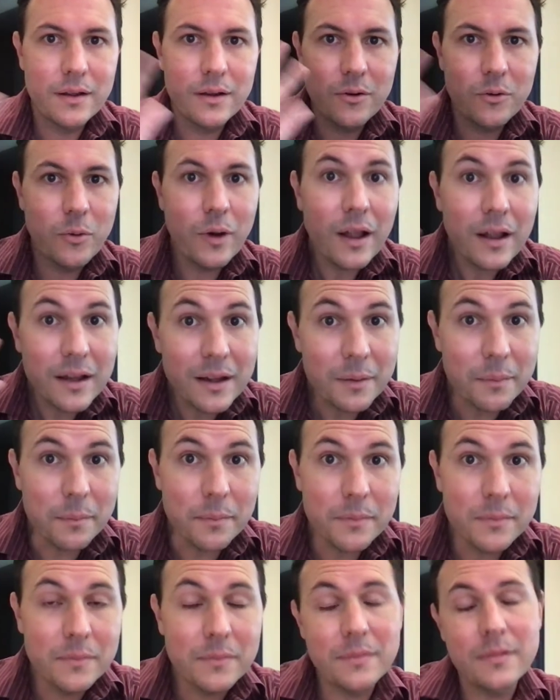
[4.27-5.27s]
Welcome.
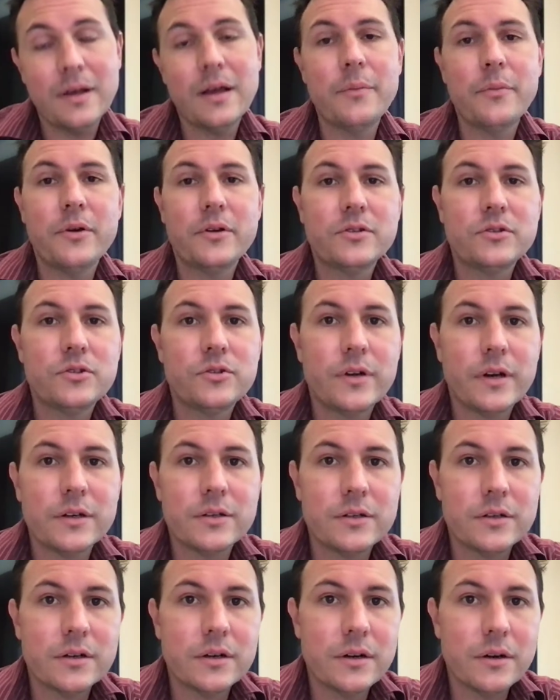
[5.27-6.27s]
I'm your
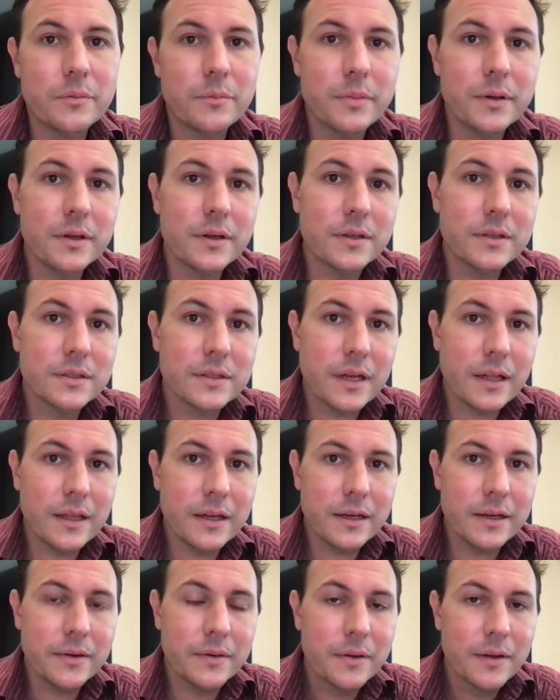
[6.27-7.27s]
instructor, Bill
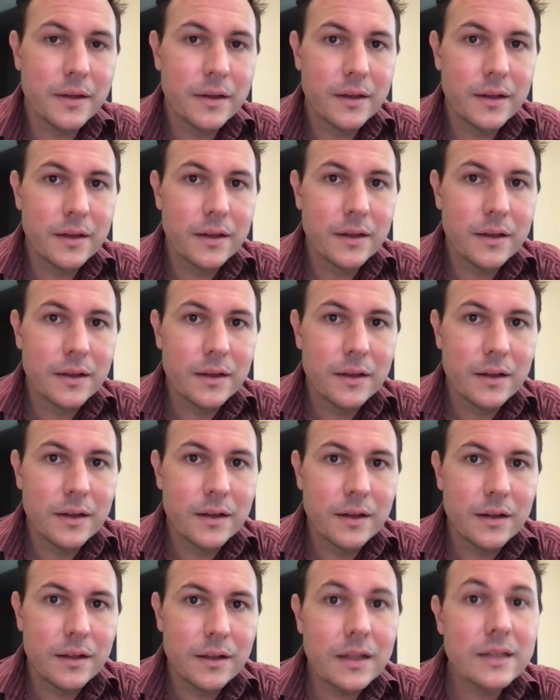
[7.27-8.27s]
Sullick.
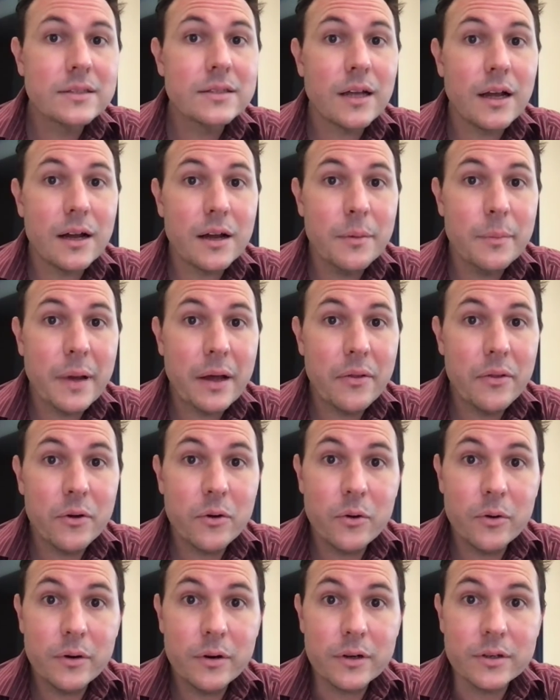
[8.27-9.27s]
Let's talk about the
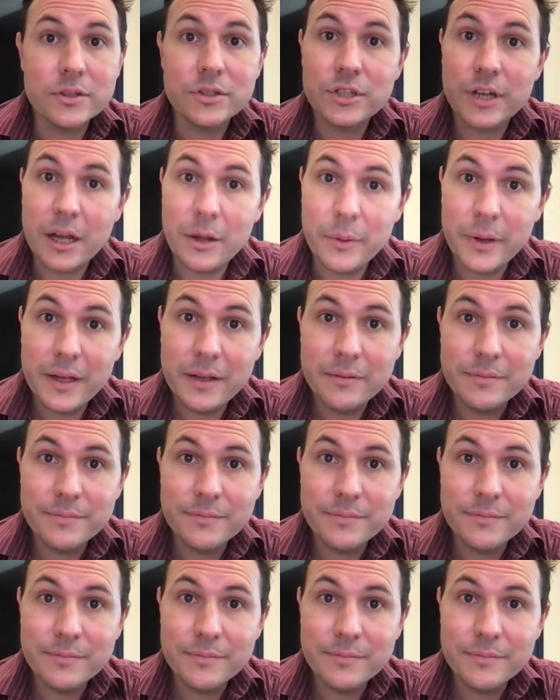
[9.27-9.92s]
course, shall we?